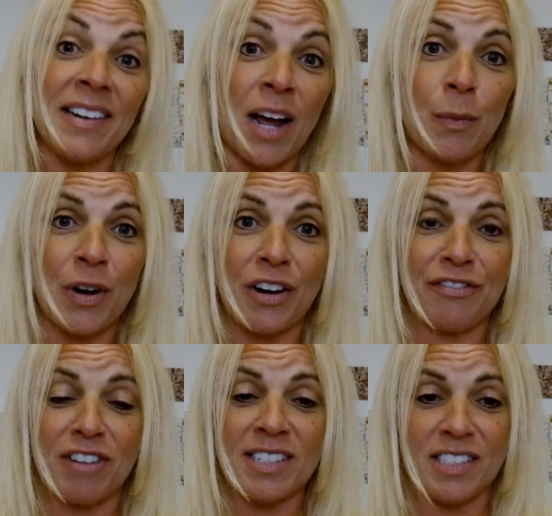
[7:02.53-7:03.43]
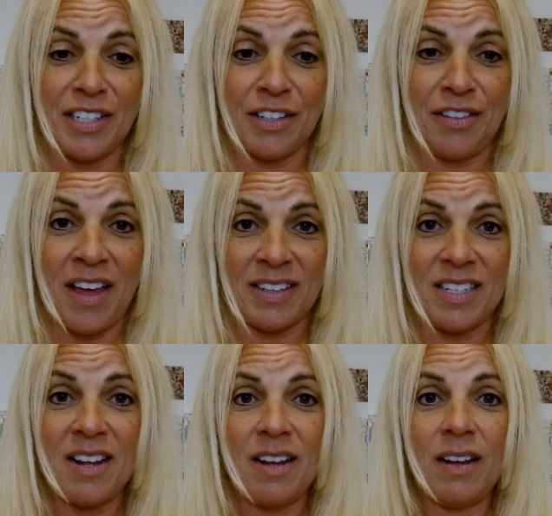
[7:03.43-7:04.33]
a network of friends here
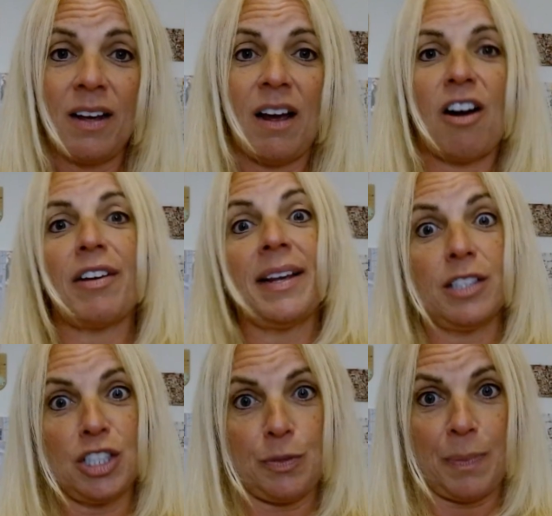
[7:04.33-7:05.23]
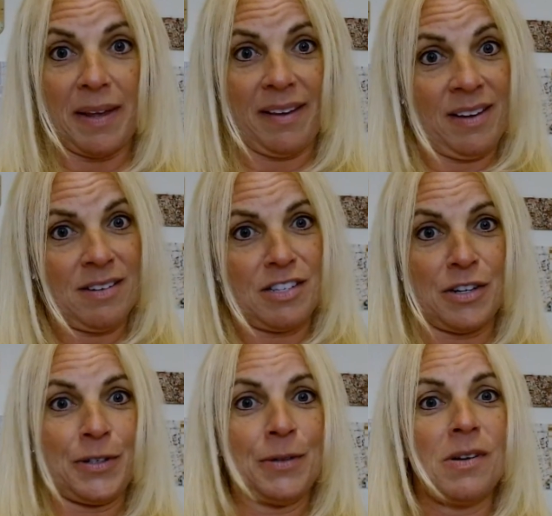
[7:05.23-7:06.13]
that are English speaking.
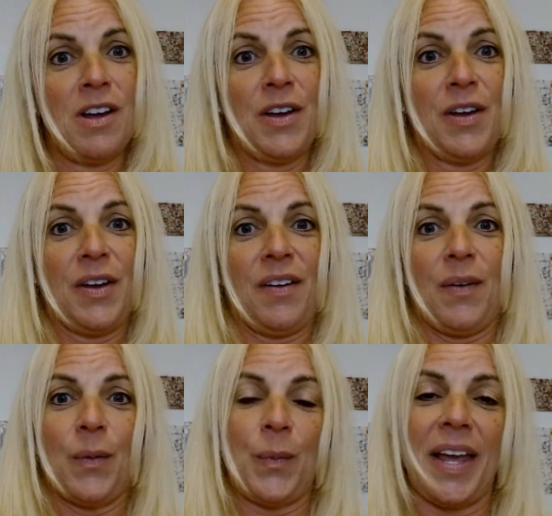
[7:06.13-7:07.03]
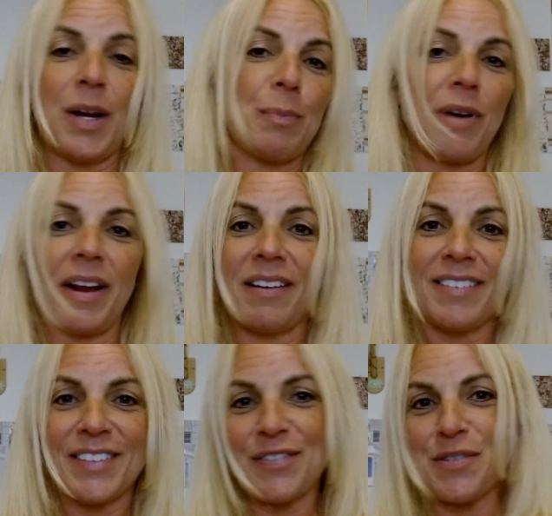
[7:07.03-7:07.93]
So we get a break
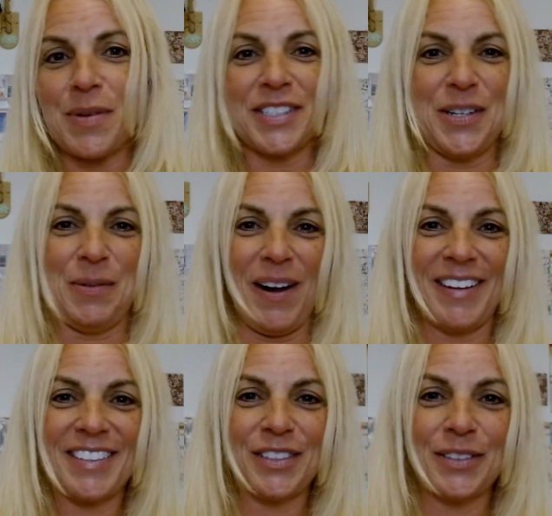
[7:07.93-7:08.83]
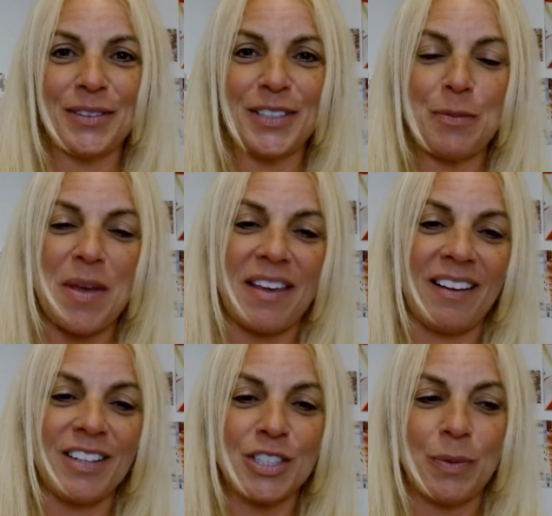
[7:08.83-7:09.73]
every once in a while to speak
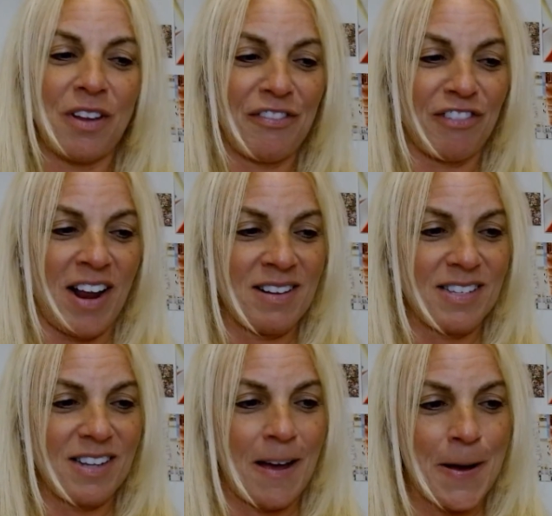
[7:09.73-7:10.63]
English with our friends,